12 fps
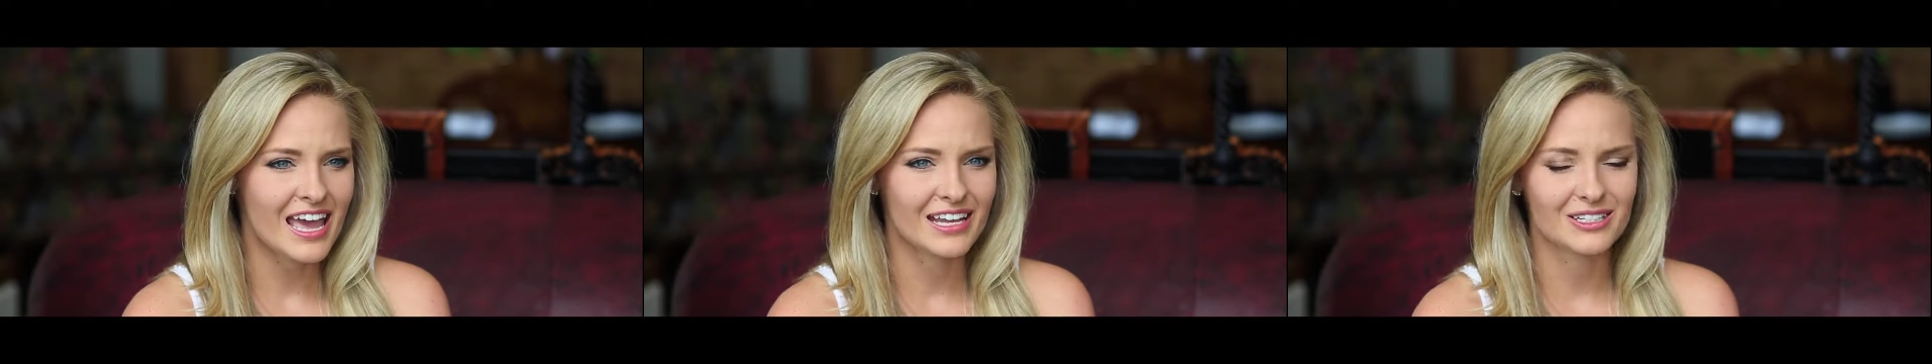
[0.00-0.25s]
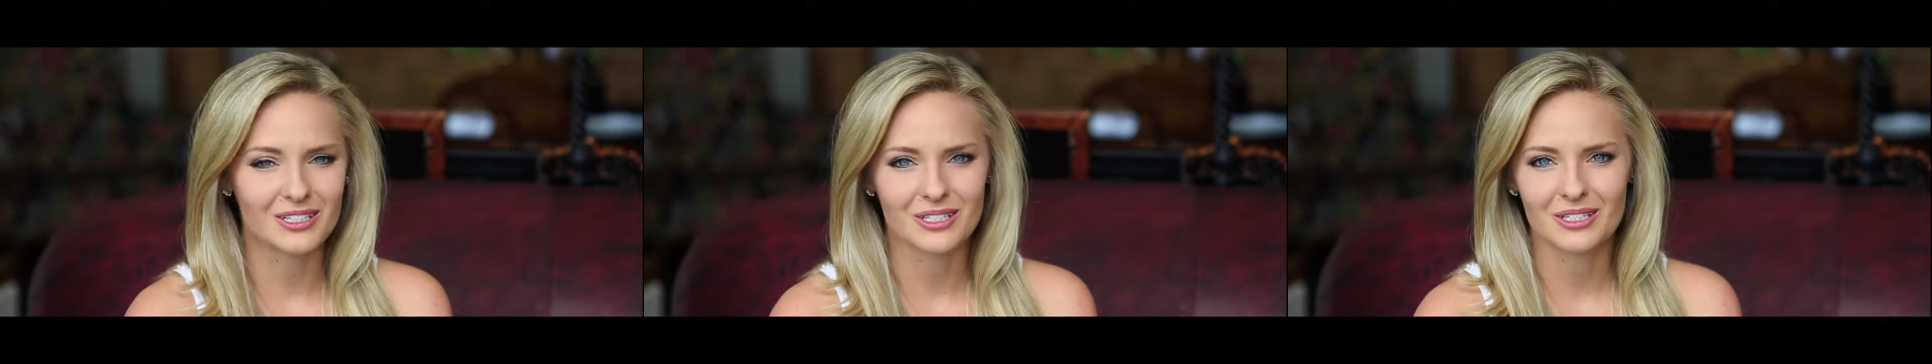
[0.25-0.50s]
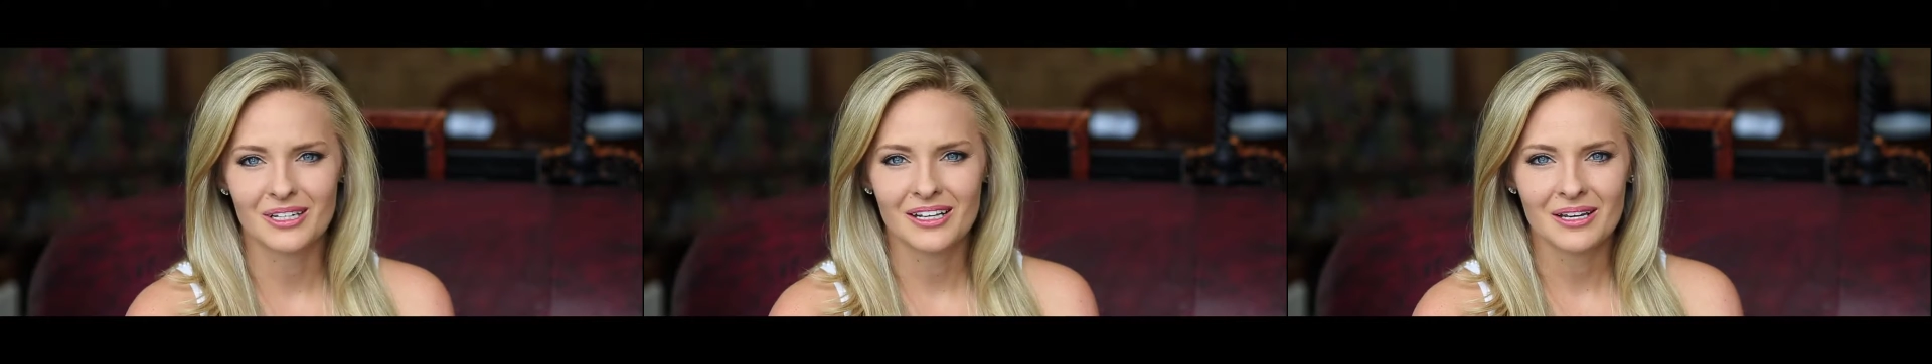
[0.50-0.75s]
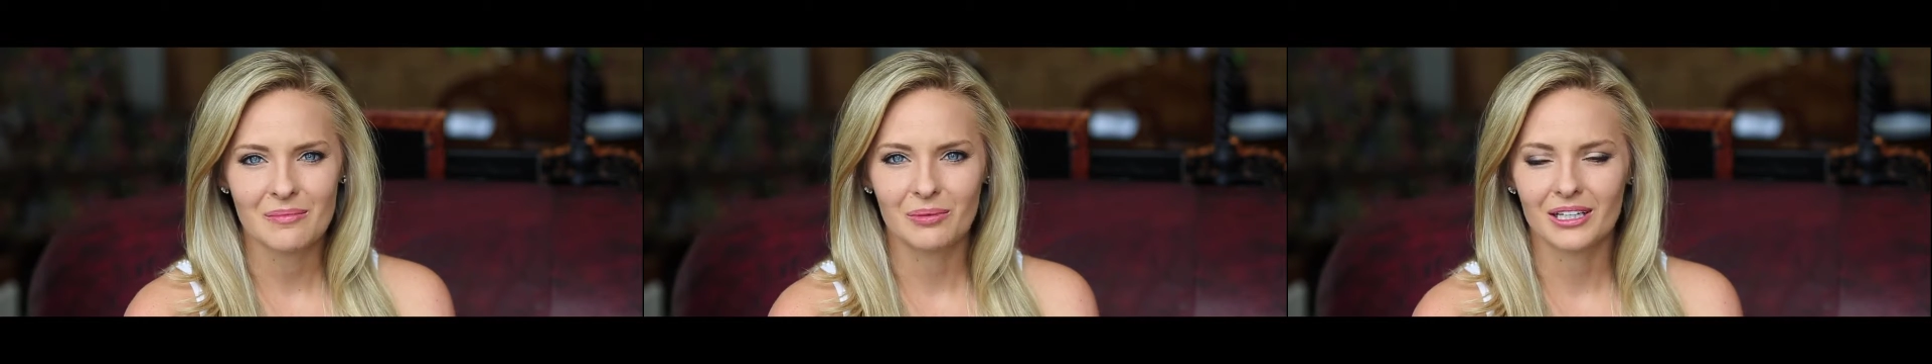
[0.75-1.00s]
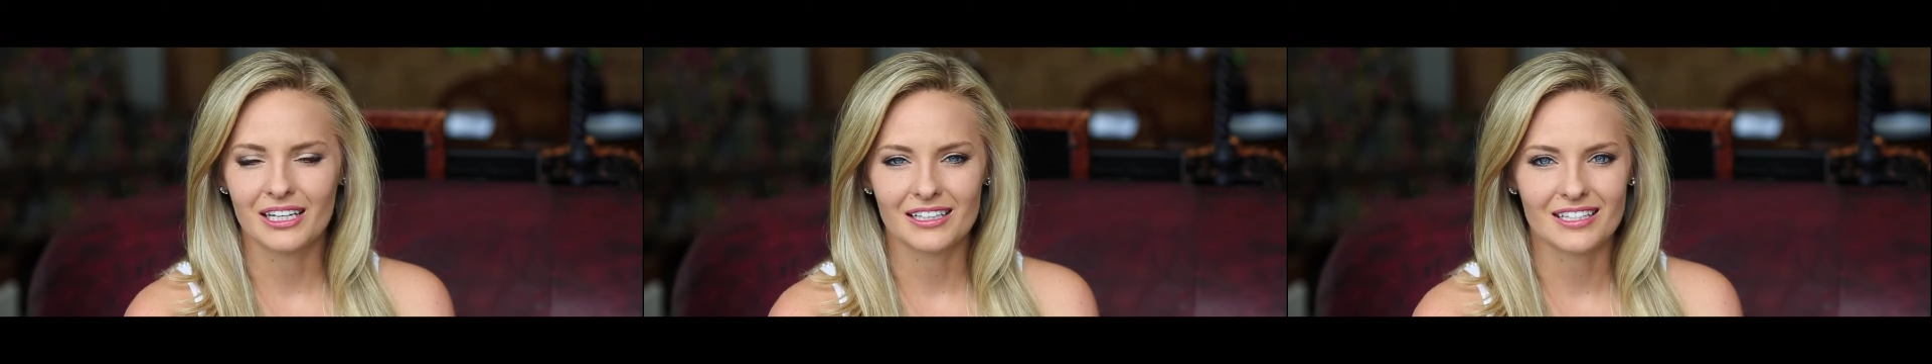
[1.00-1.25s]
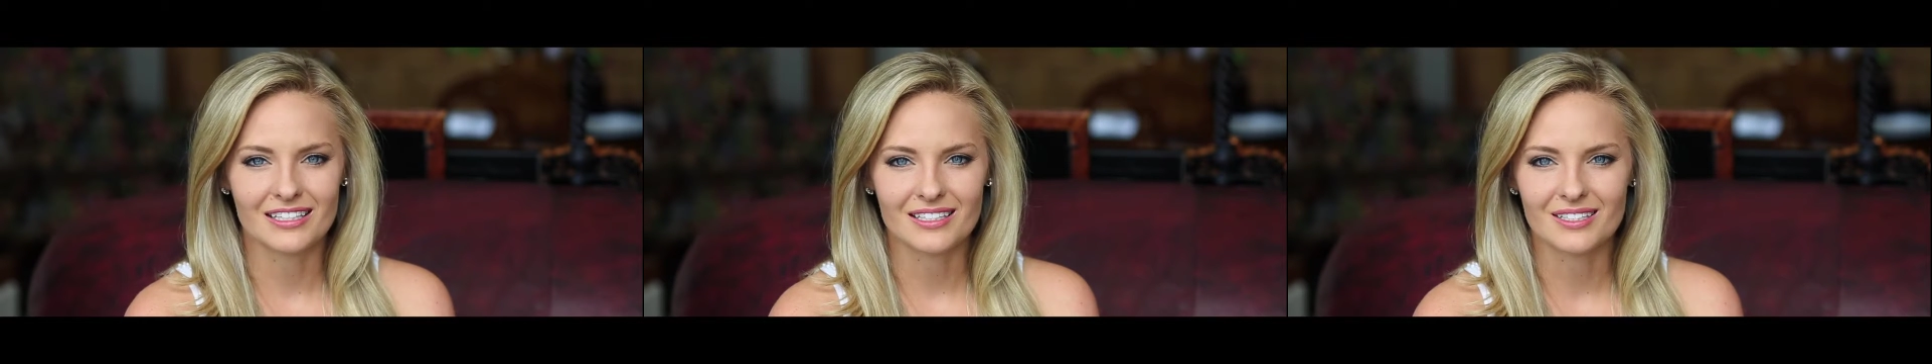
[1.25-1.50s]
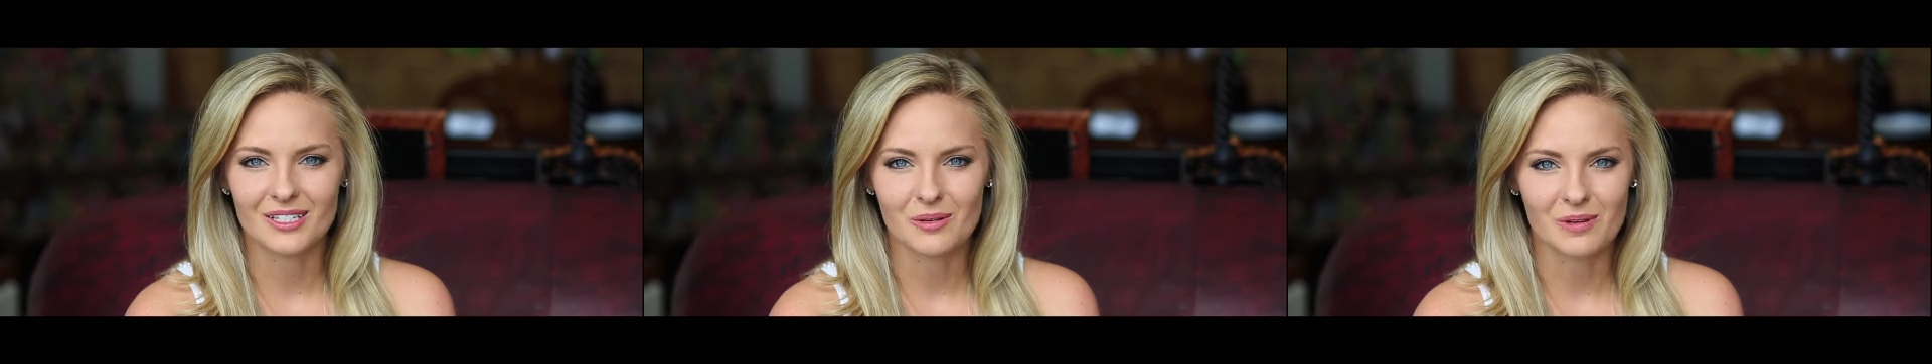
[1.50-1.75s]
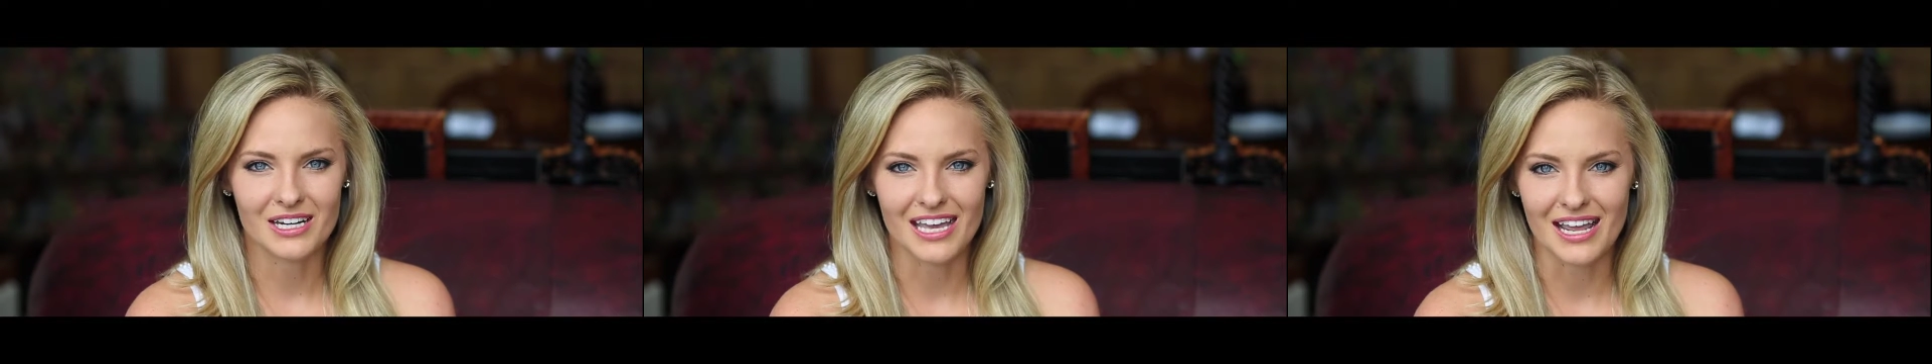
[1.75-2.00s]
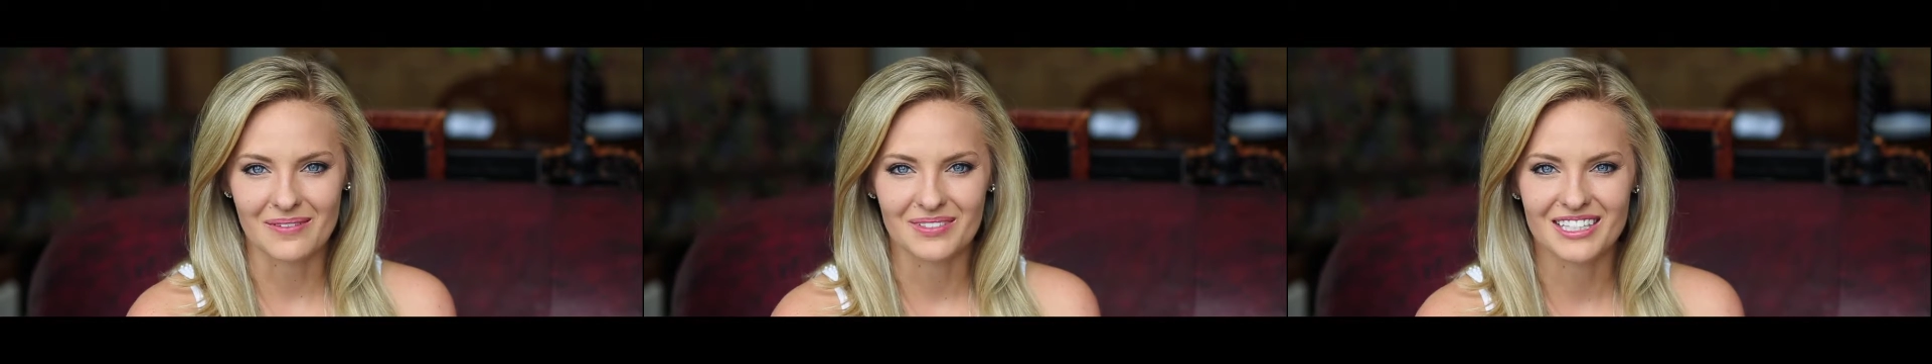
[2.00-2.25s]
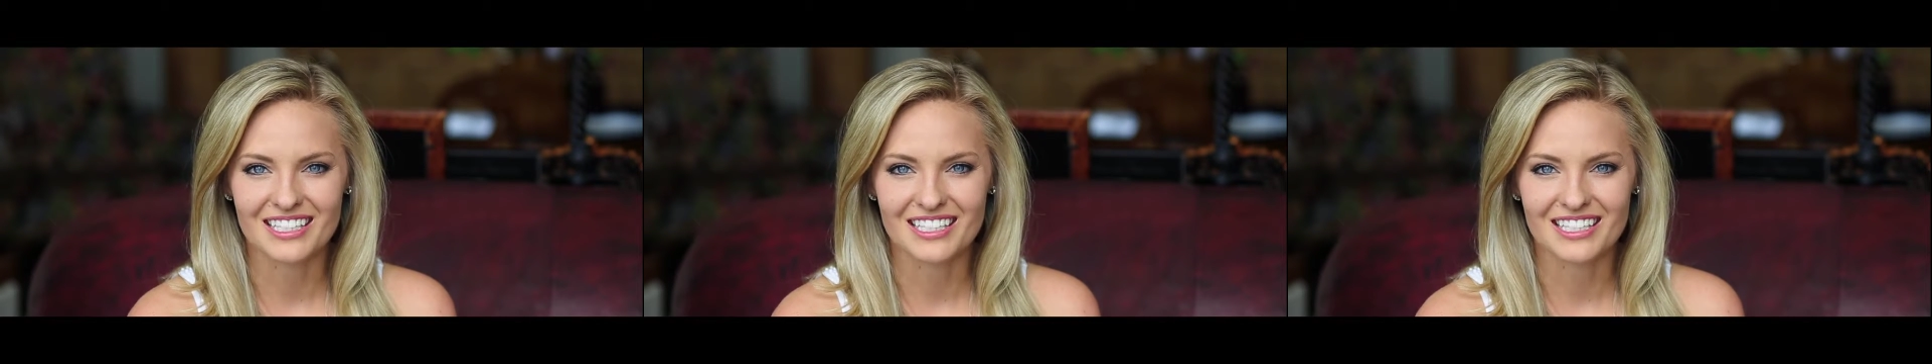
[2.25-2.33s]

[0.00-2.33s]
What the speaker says: and just playing these stupid games